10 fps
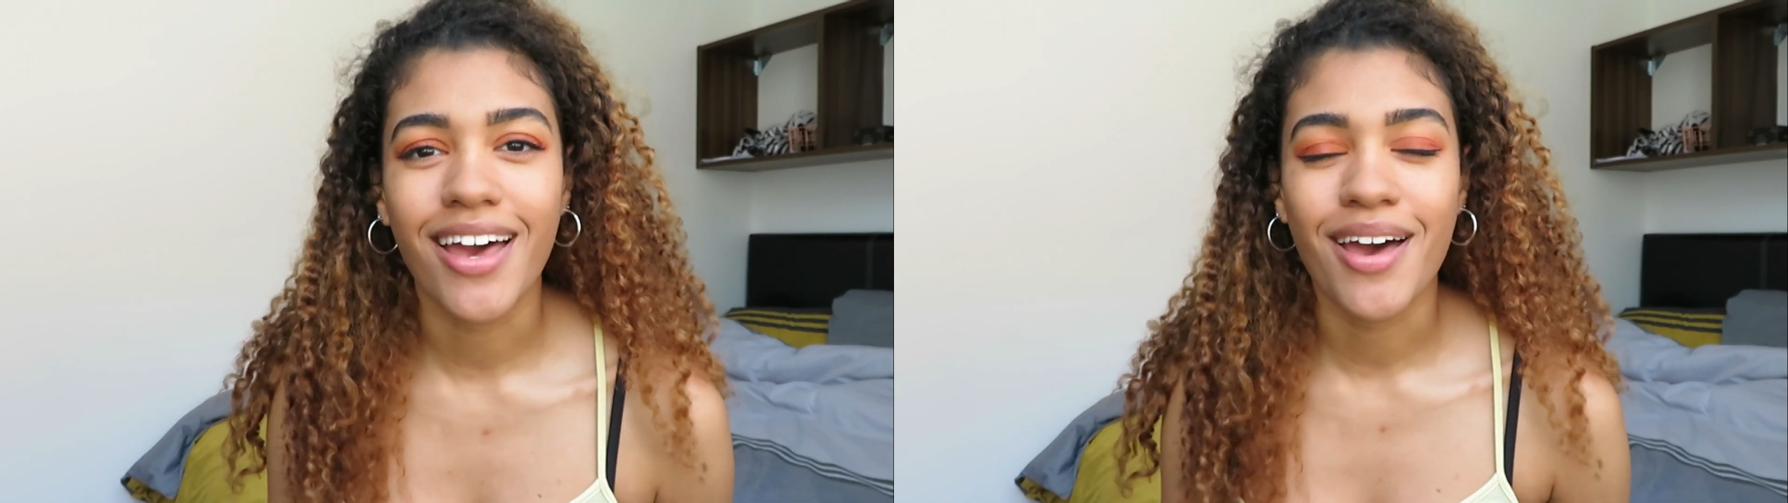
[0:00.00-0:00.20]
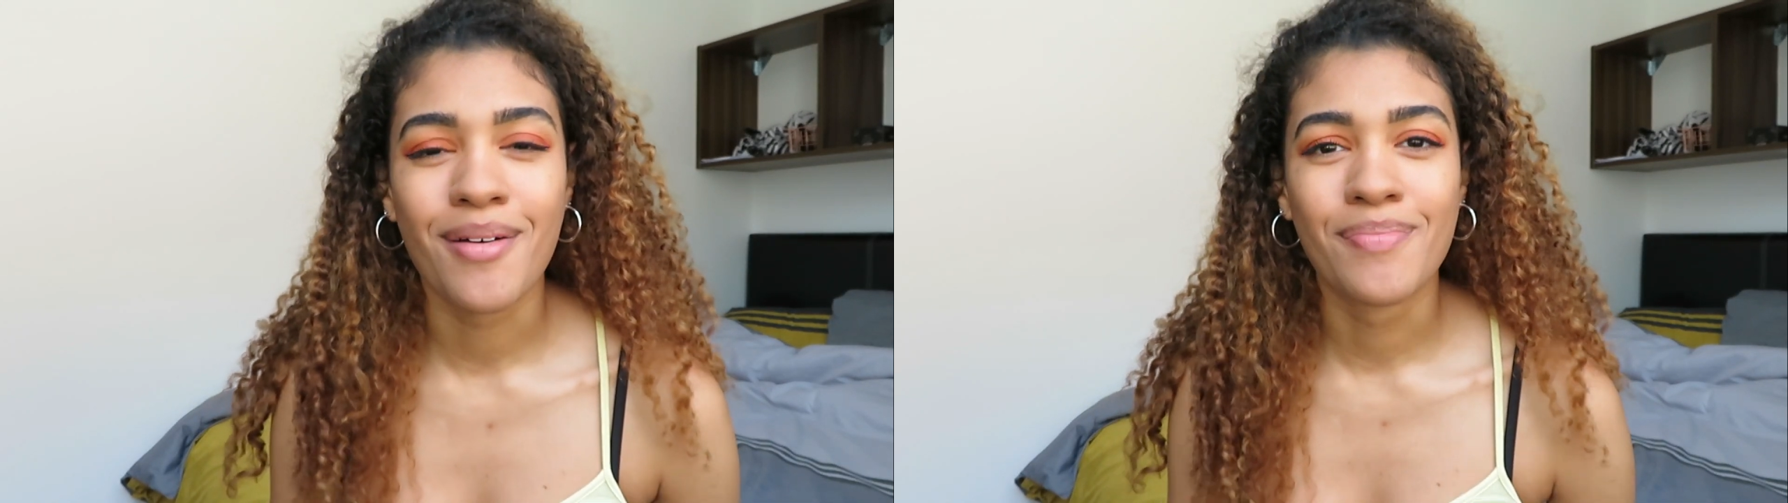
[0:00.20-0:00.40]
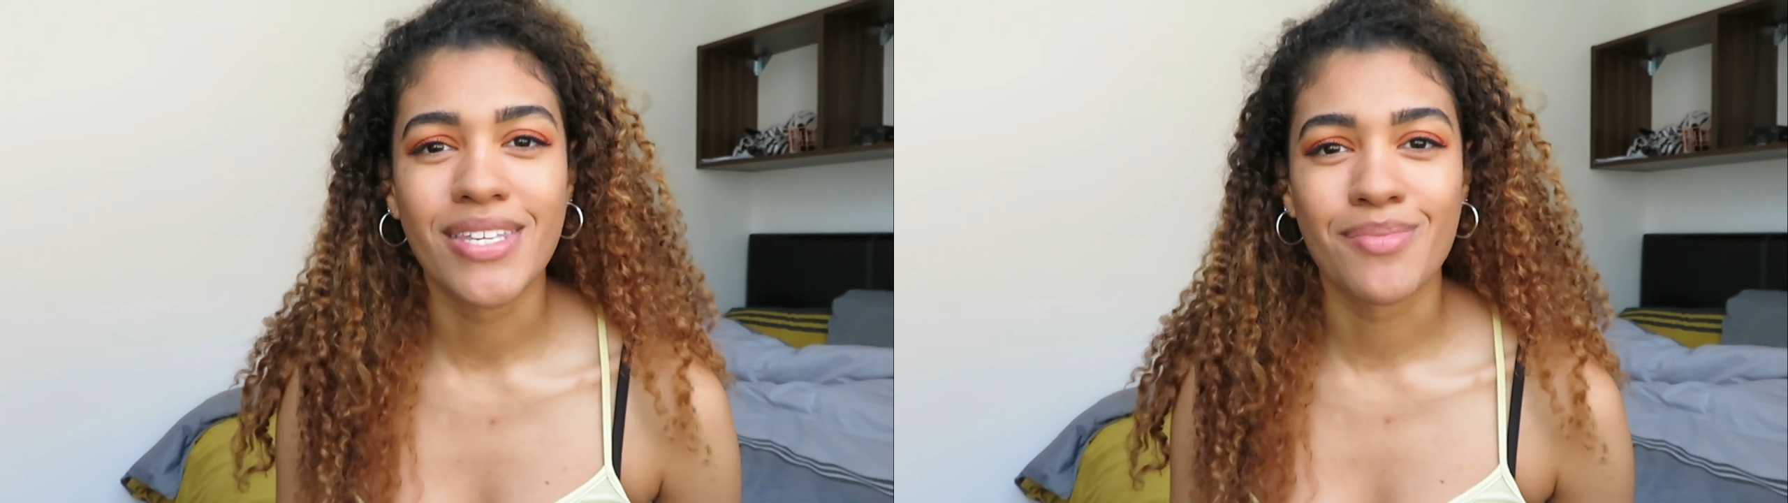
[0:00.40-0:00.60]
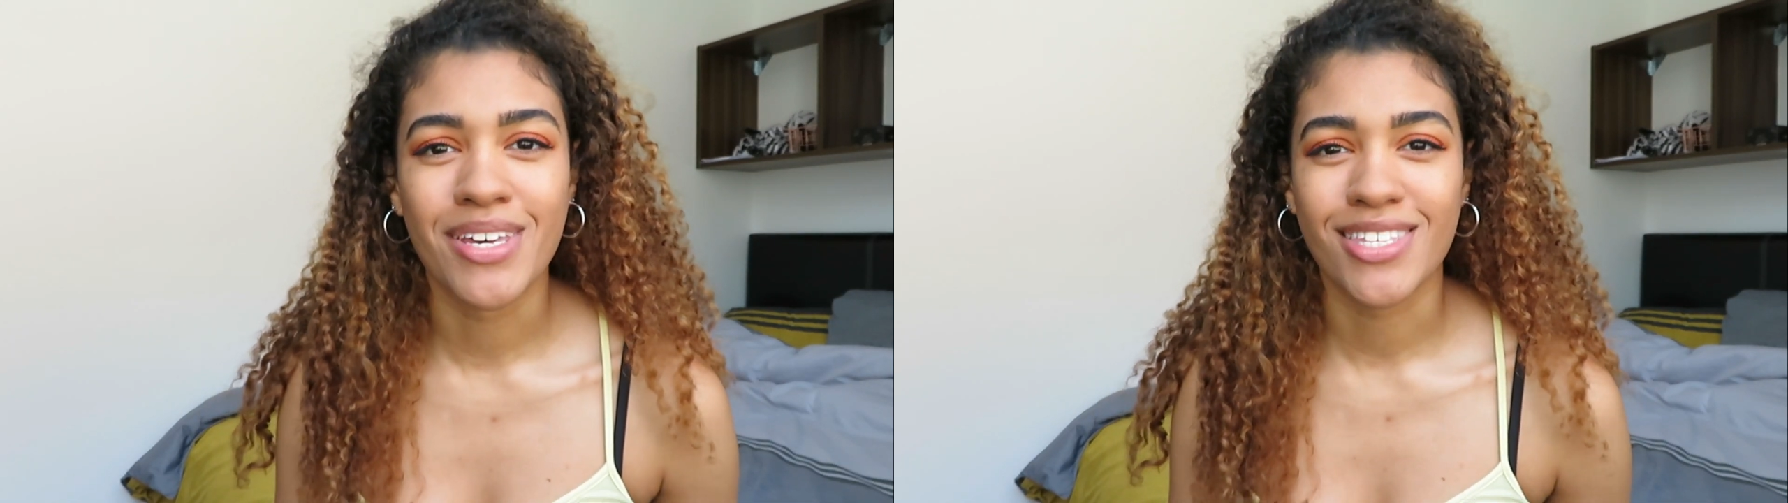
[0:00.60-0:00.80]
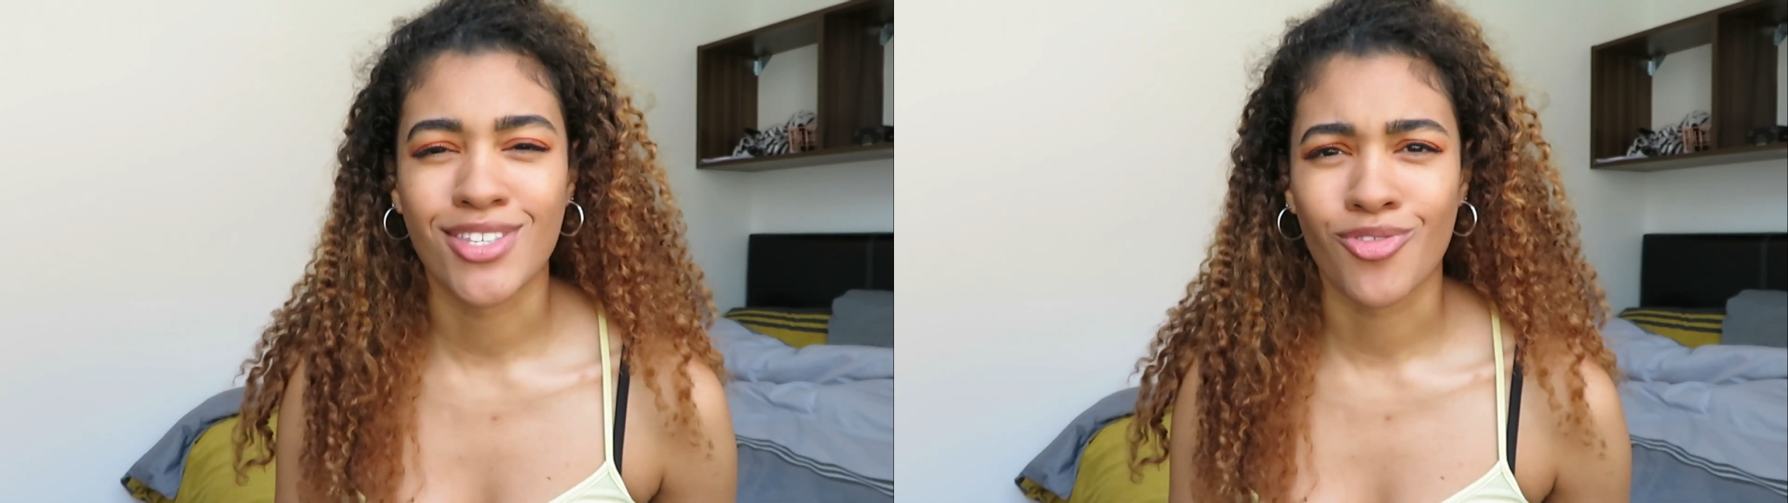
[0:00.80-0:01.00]
Um, it's a
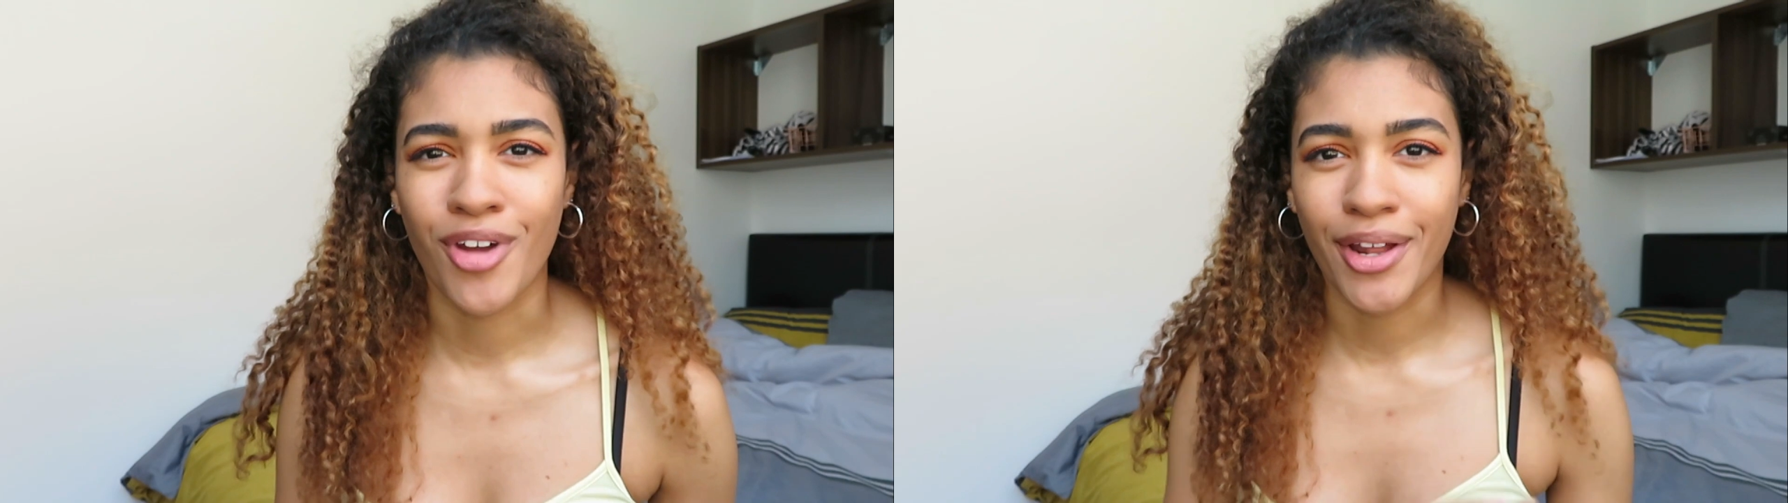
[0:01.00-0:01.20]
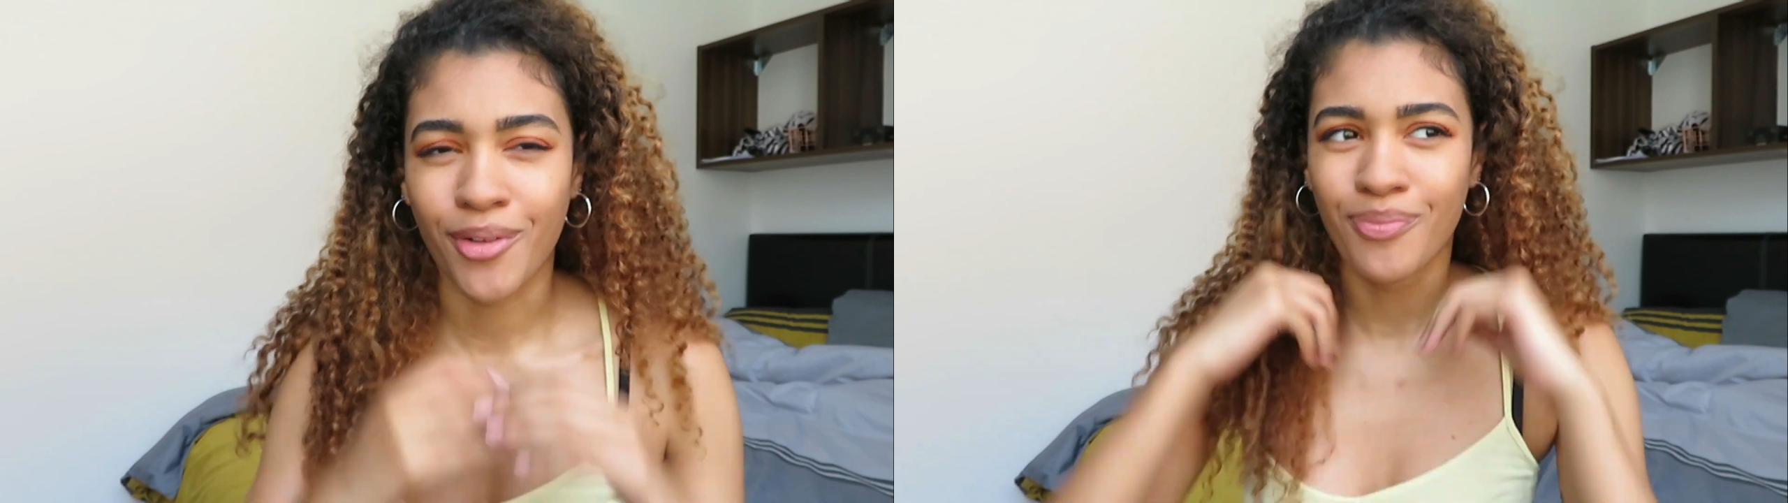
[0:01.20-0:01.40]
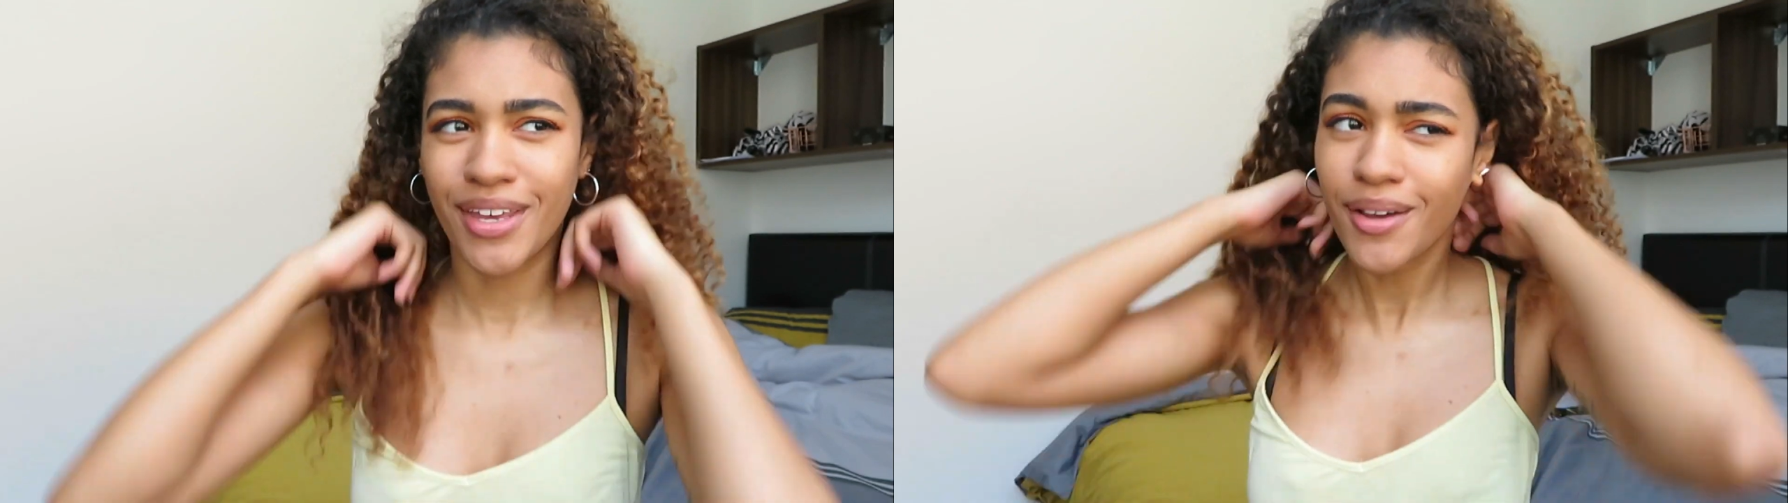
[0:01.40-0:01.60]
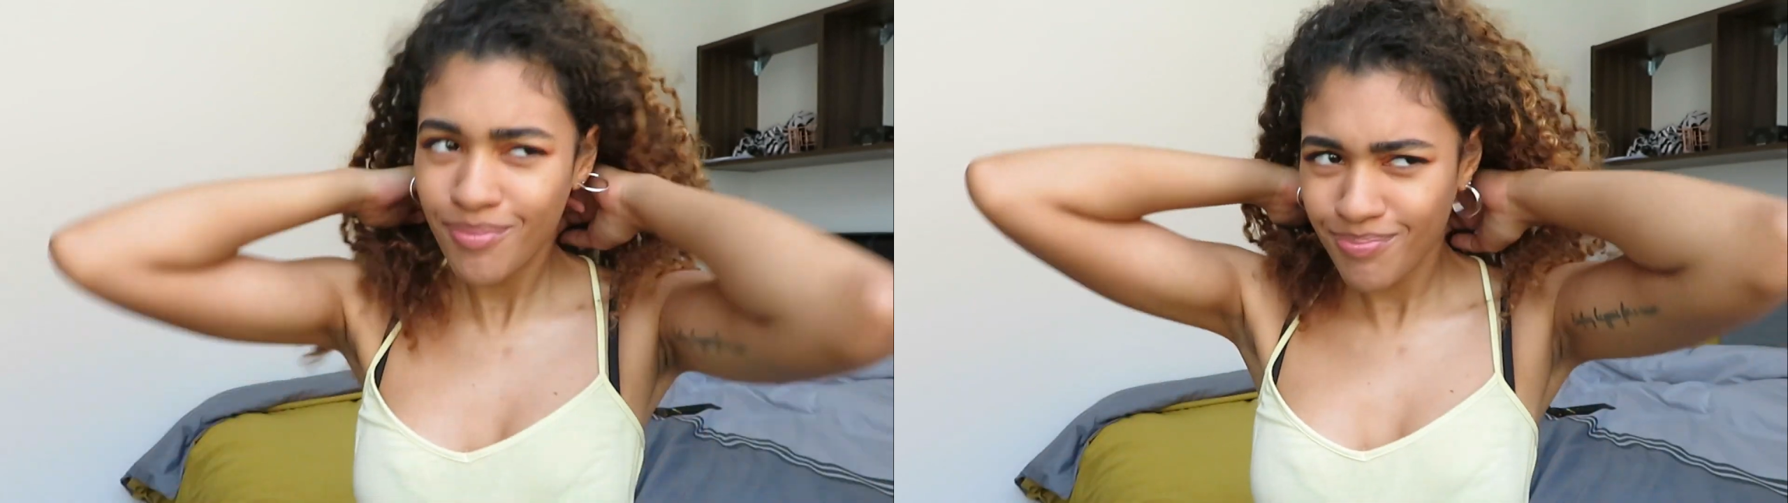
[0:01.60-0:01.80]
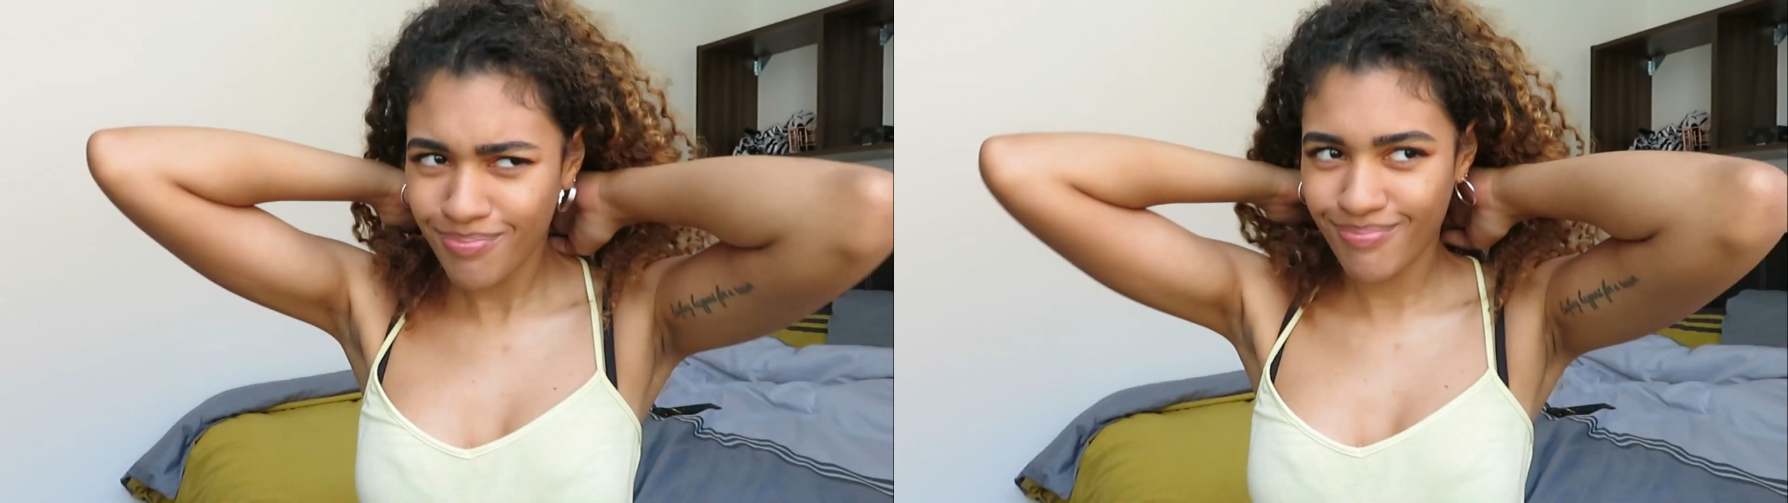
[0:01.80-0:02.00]
bit surreal that